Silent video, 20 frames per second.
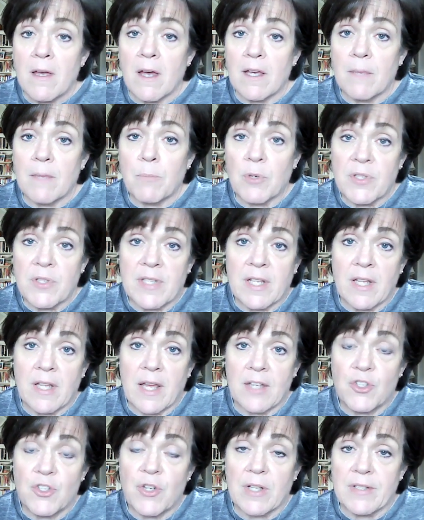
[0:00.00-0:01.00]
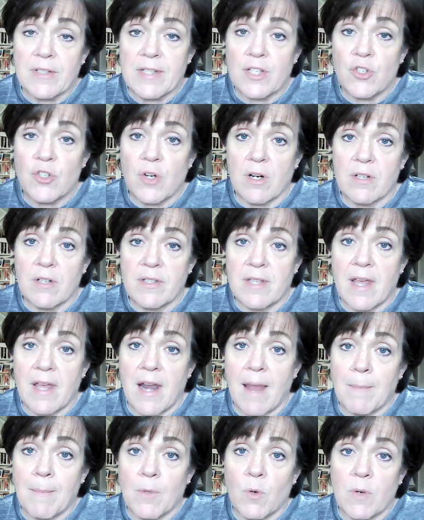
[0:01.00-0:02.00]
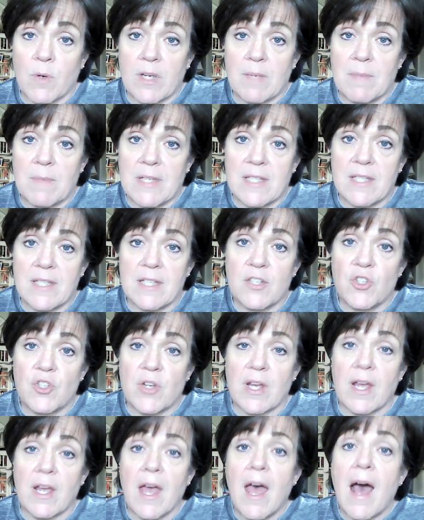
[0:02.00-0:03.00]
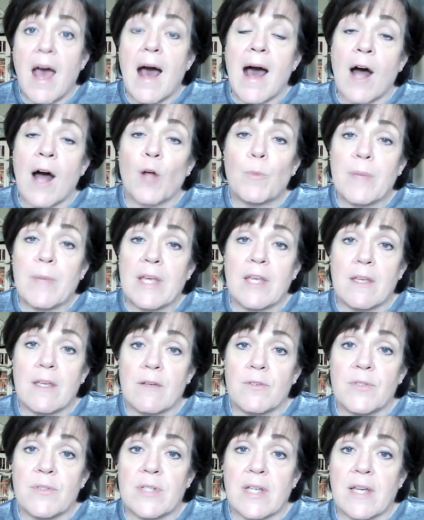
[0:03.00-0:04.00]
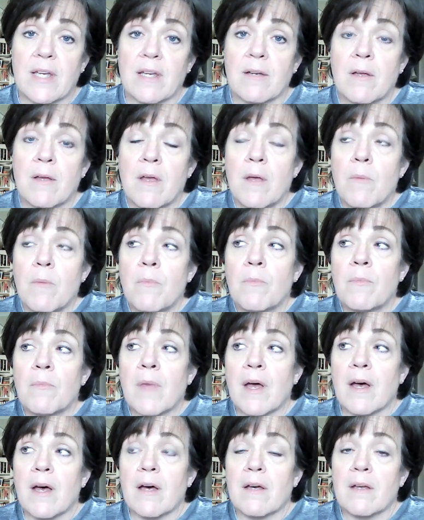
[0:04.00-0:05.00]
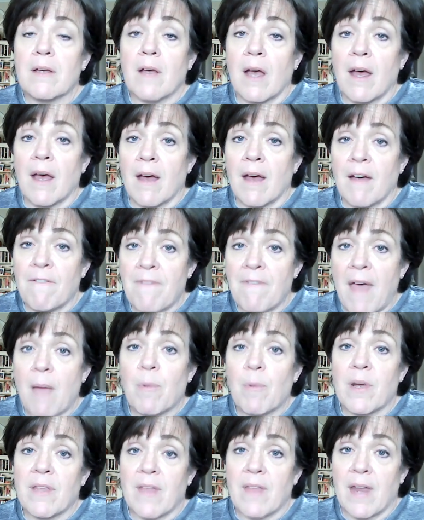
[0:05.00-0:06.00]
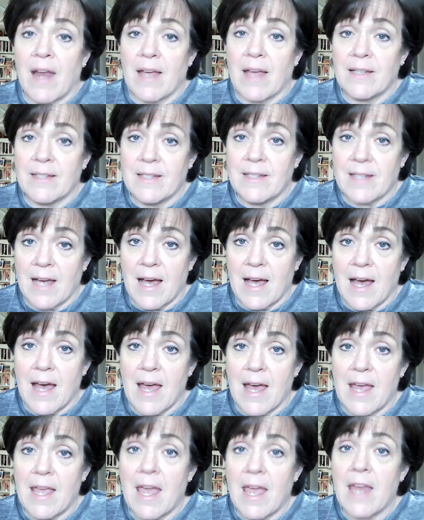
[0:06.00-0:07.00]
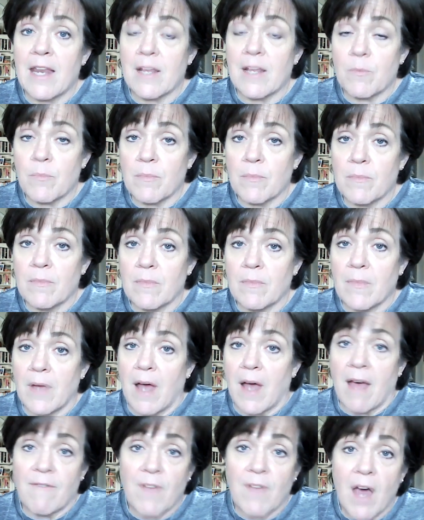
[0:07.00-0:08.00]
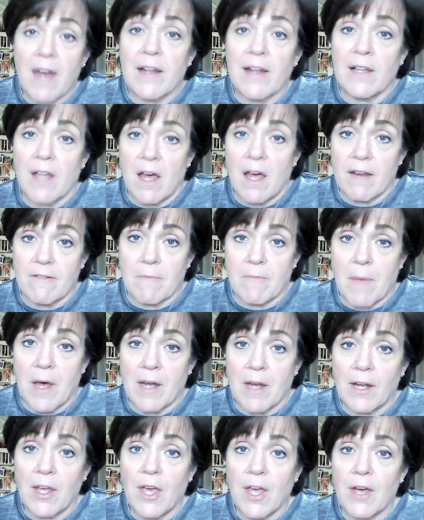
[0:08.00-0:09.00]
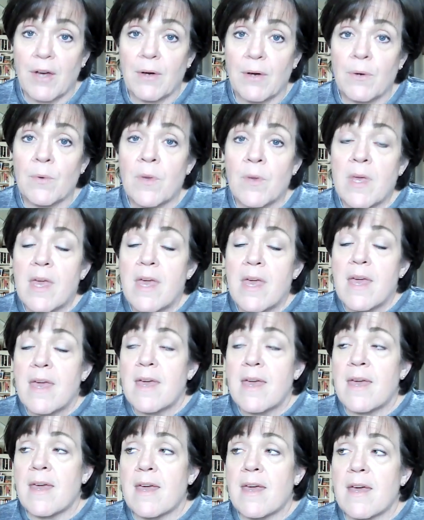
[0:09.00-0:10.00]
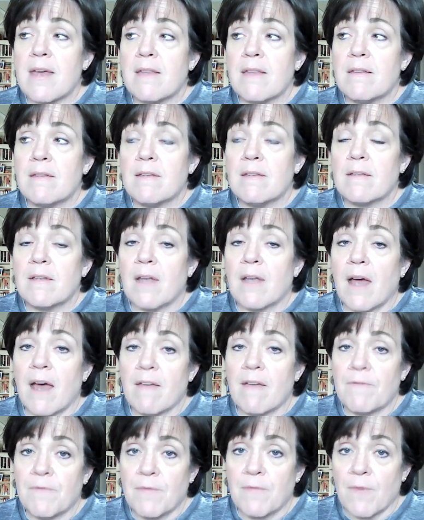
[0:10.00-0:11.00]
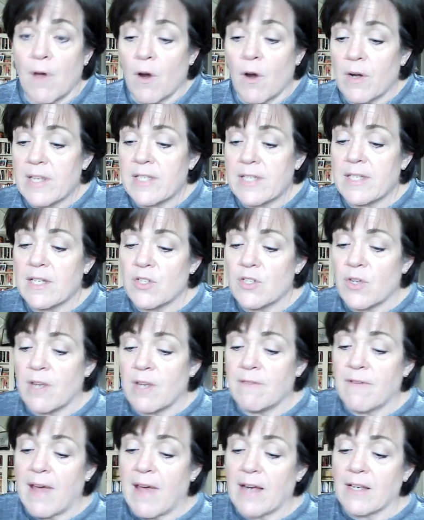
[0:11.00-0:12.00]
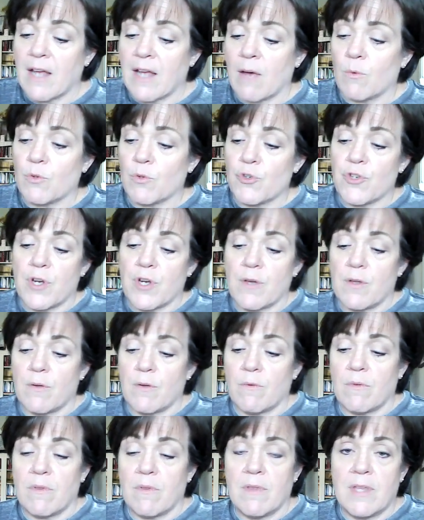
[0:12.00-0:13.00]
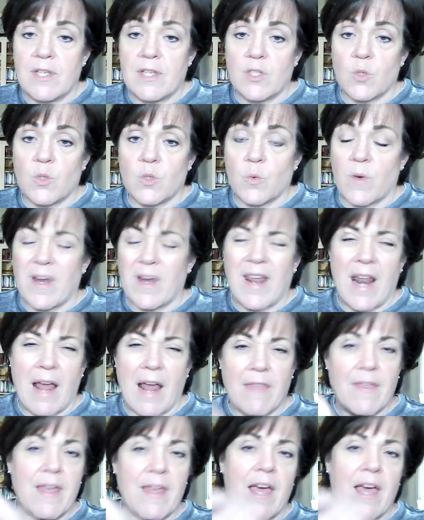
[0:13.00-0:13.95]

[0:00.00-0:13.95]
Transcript: Priscilla and Chelsea charts that I'm going to be stitching, I'll be using a fabric that I dye, and I've got a lot of Monaco, and I've already stitched. In fact, I will show you this one, and I think I've